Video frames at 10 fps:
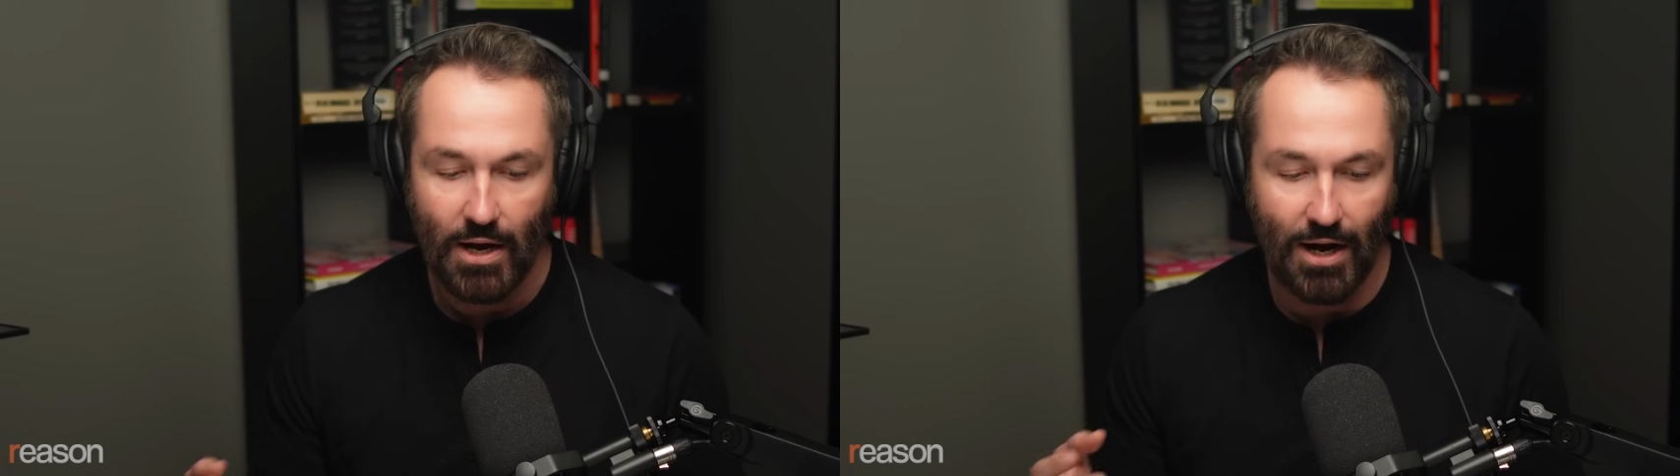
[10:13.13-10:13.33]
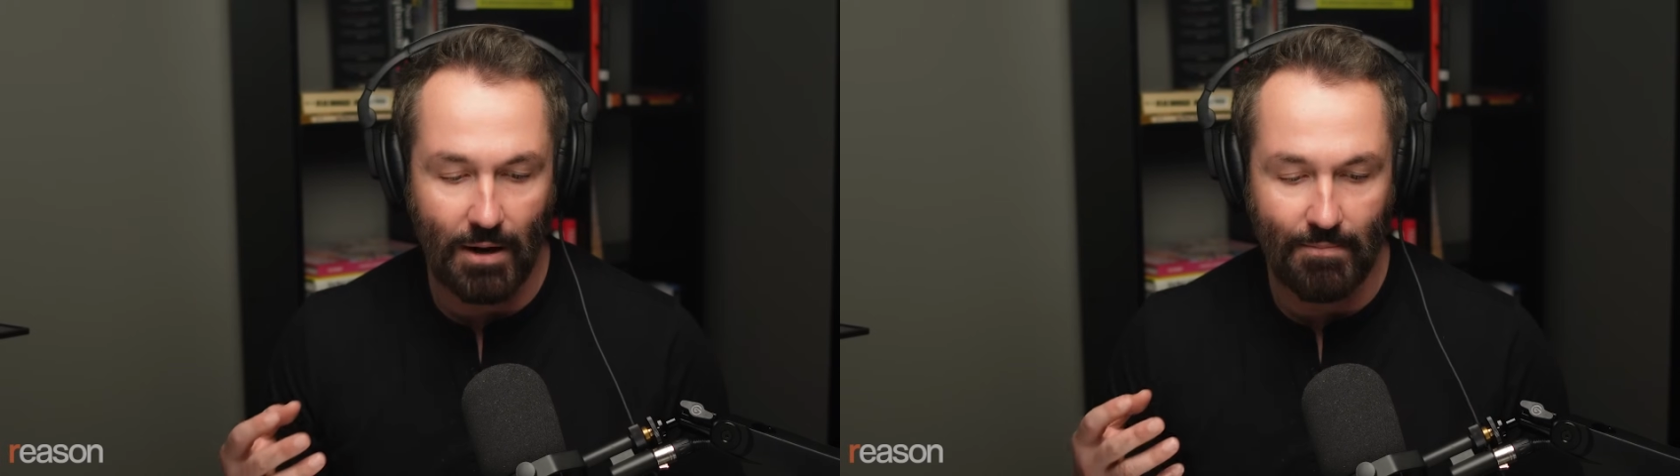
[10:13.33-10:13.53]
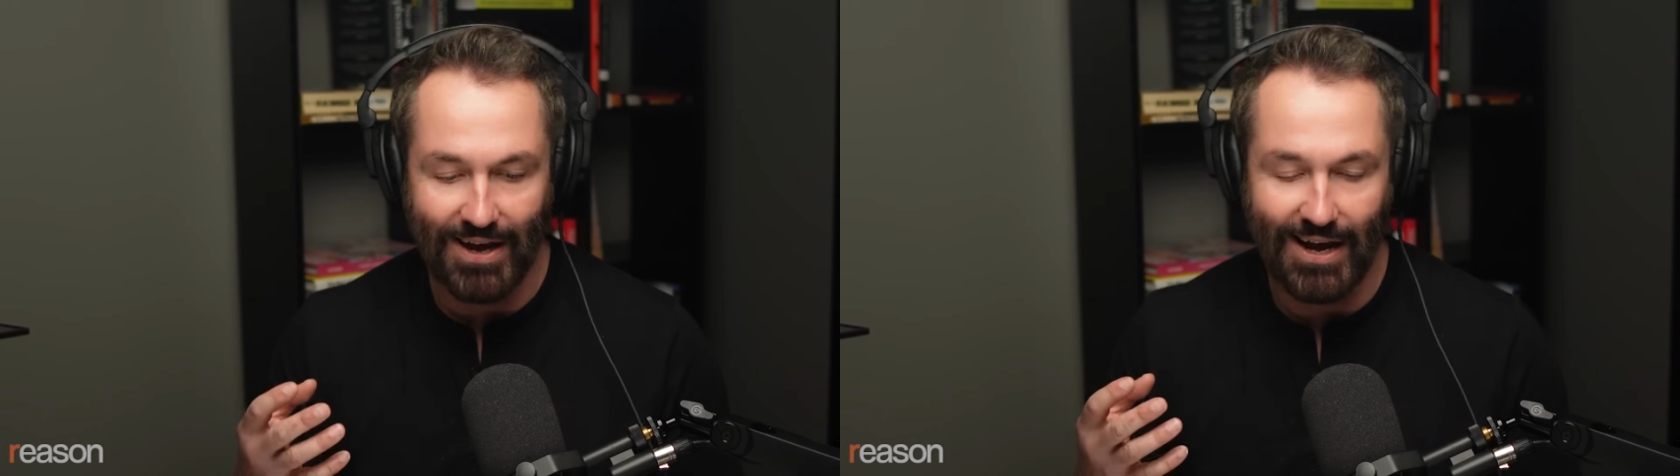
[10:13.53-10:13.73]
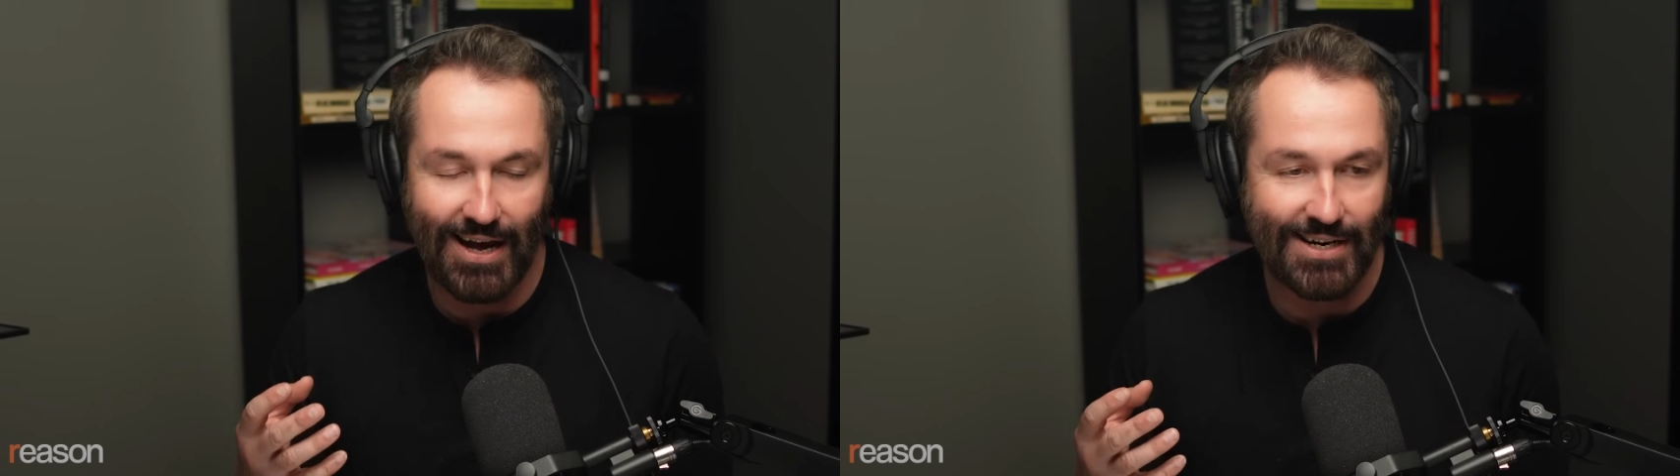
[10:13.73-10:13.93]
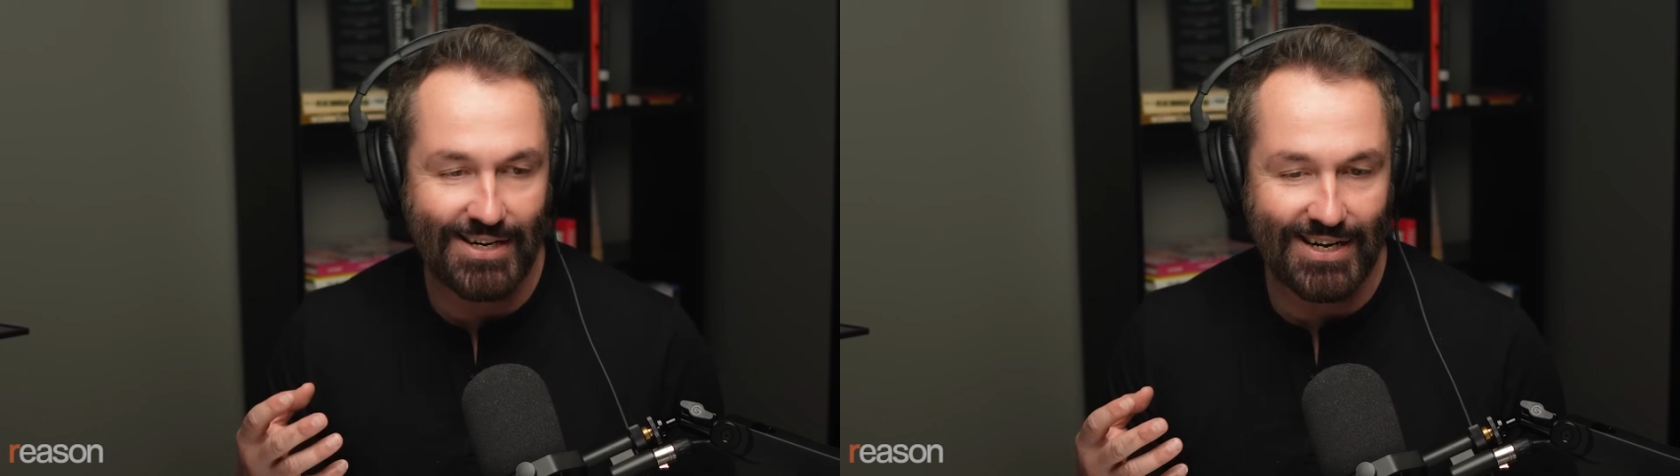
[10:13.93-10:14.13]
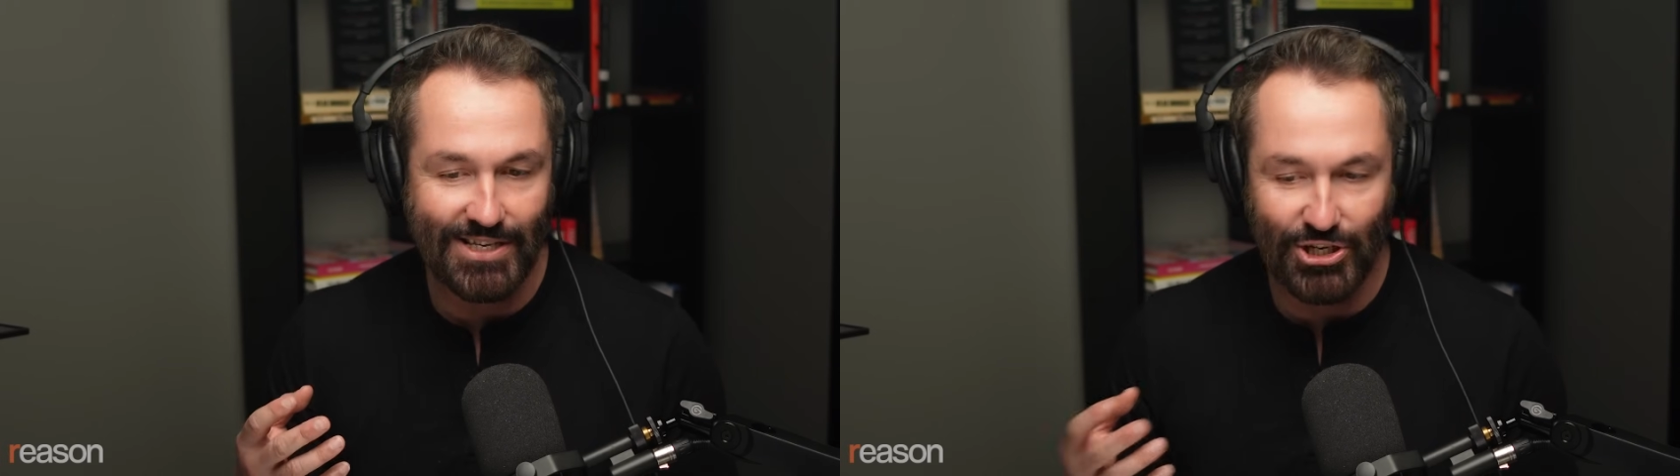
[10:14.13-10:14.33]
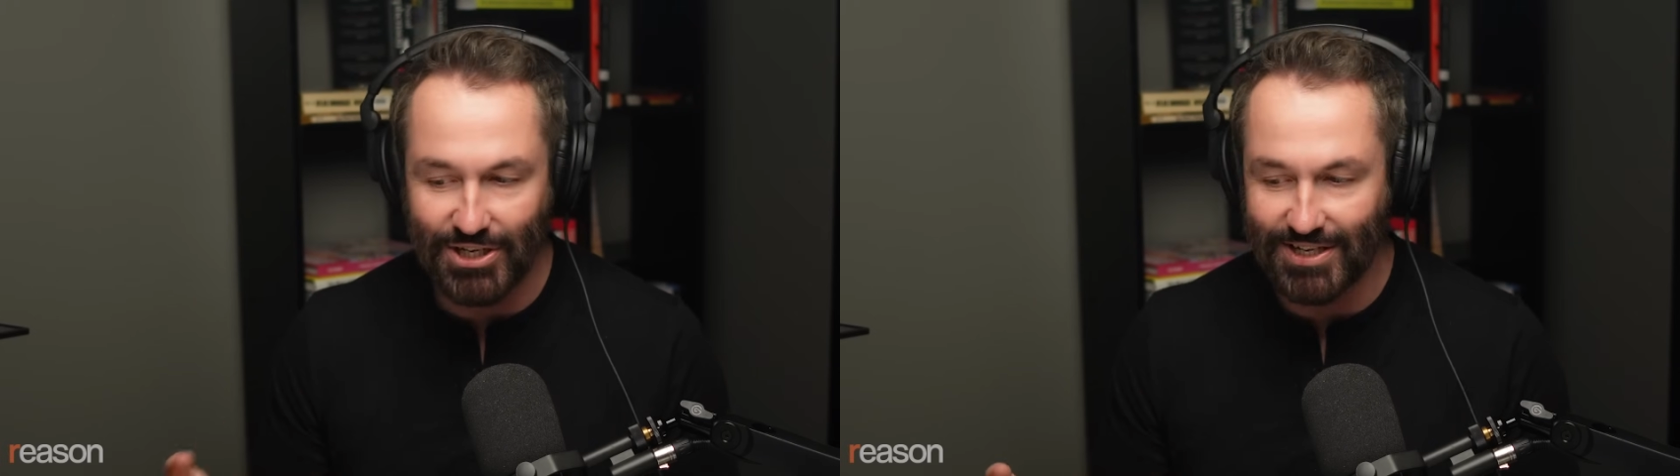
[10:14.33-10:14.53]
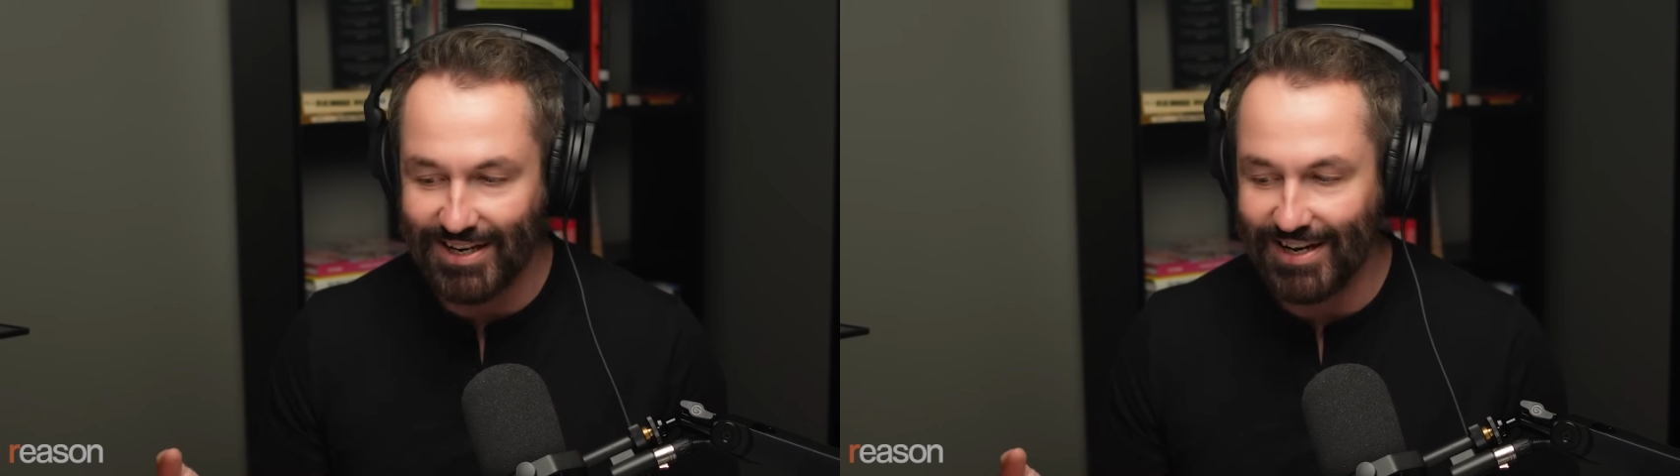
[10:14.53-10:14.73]
And
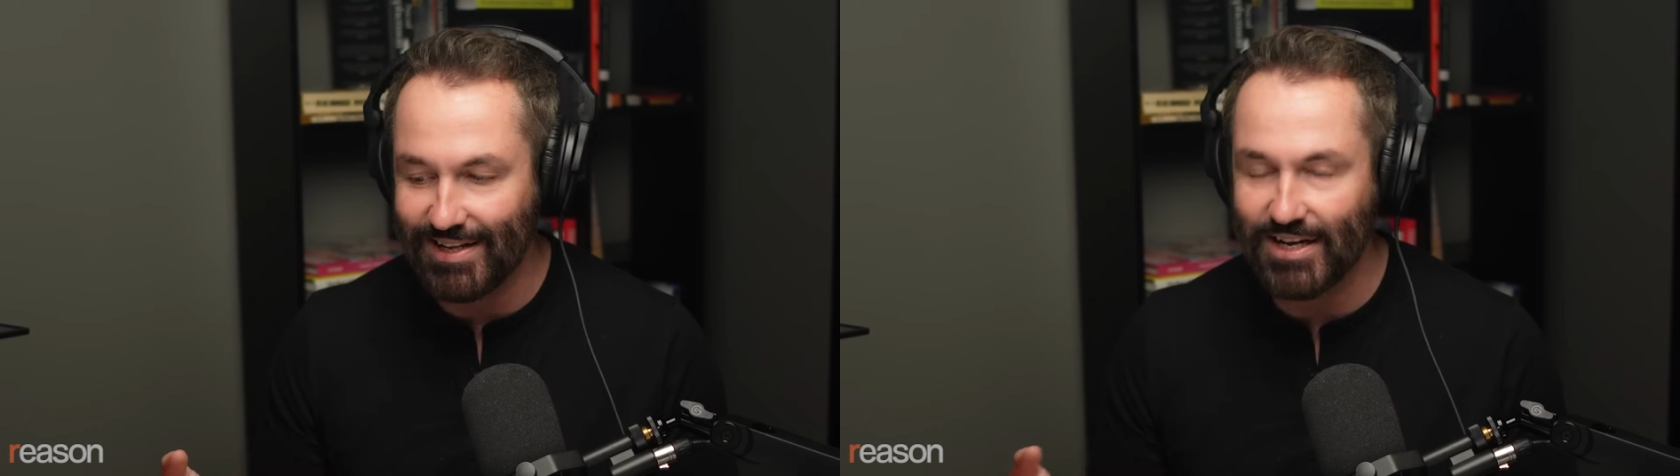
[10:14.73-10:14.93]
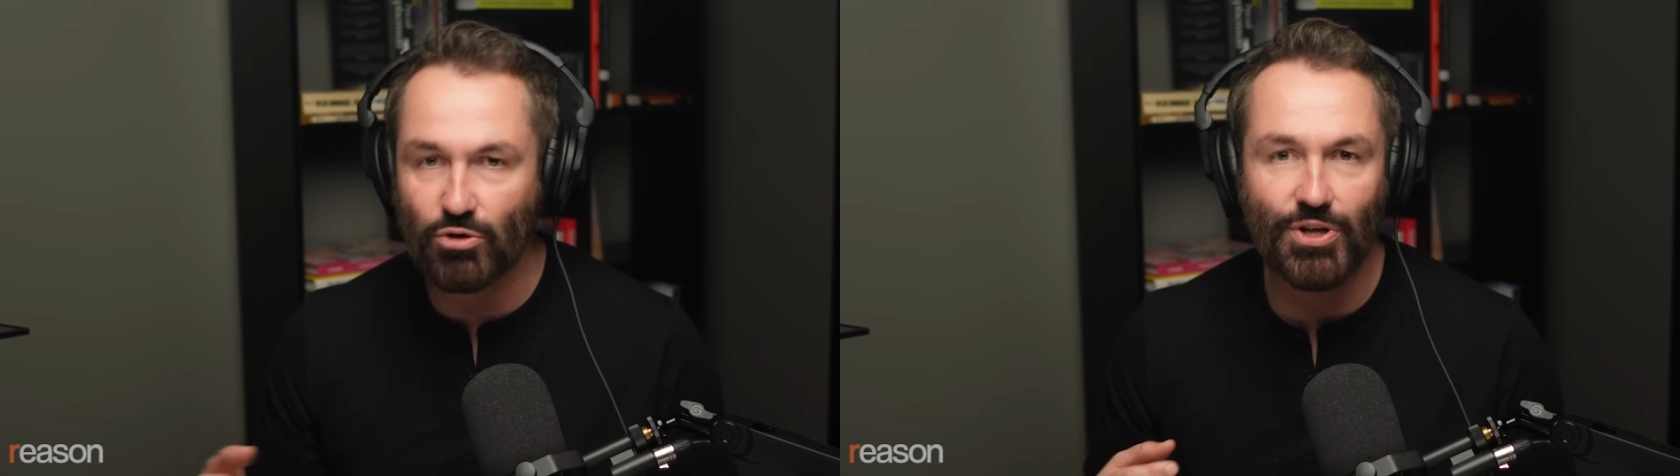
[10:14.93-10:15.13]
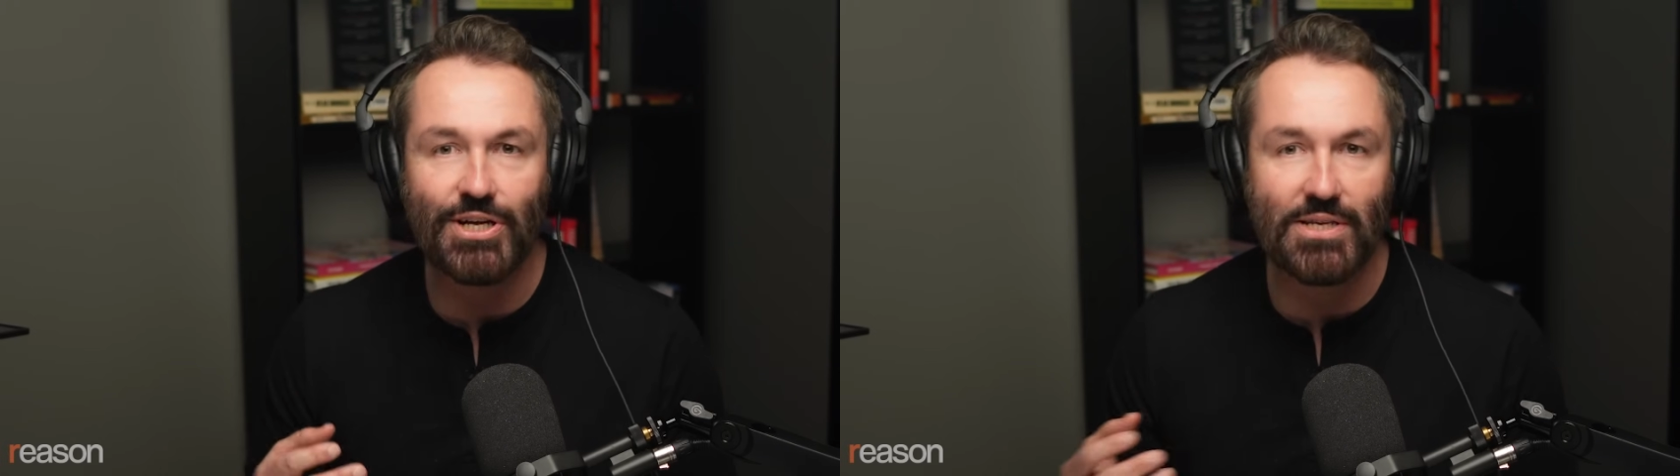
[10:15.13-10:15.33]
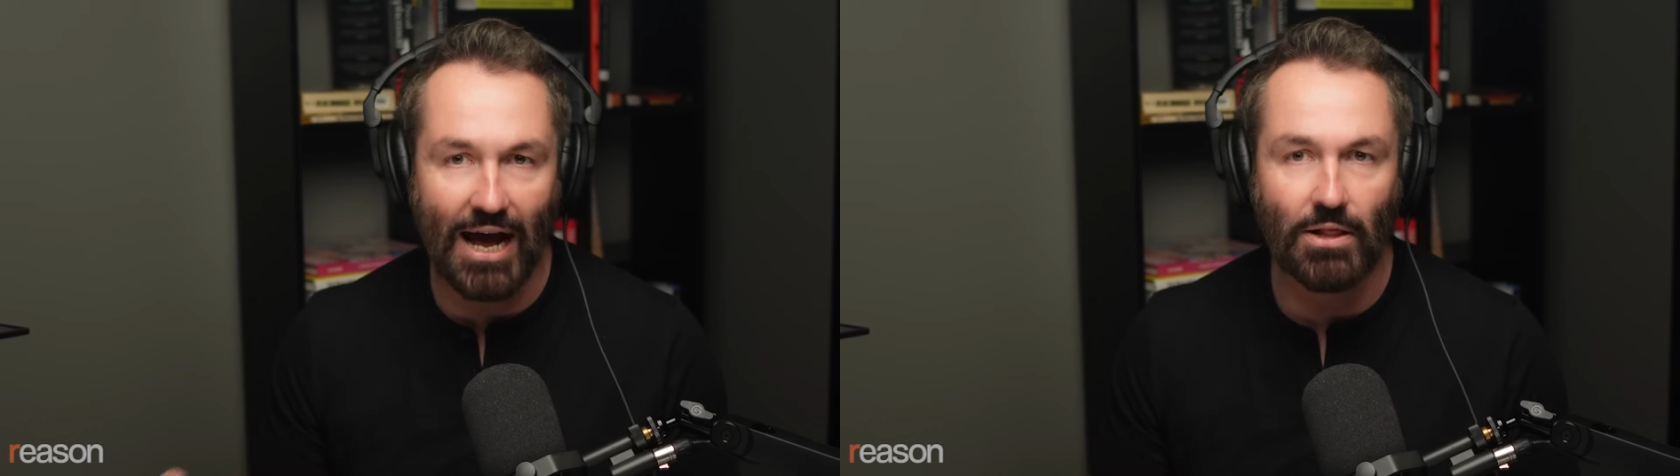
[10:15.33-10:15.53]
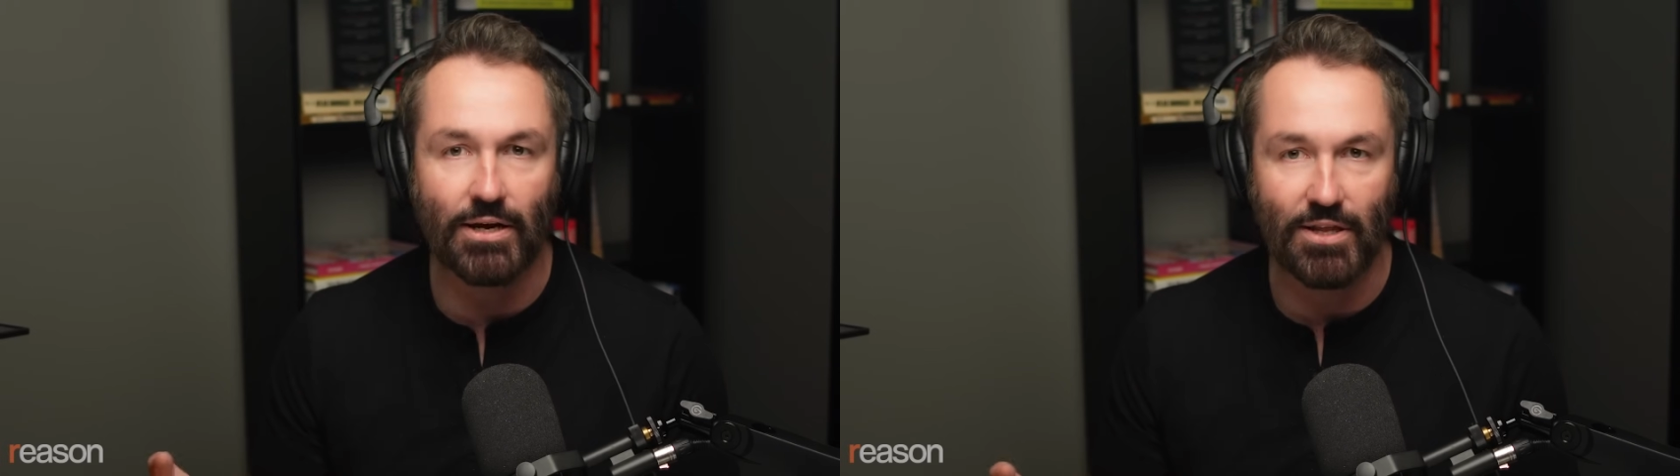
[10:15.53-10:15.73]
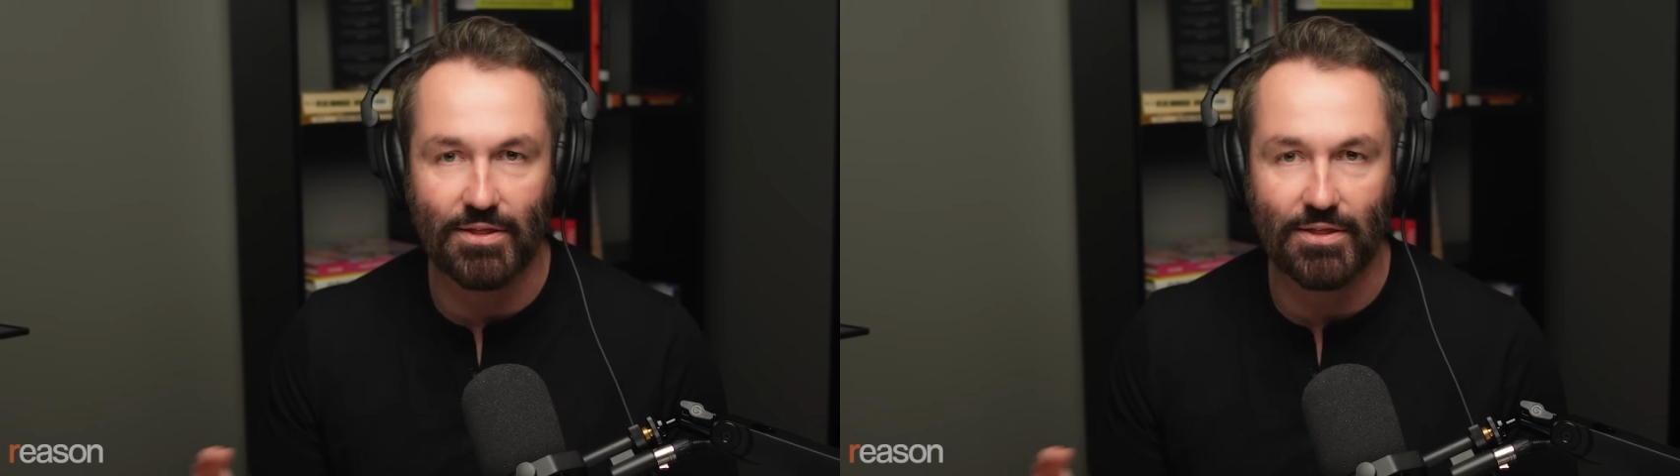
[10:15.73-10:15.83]
it's really telling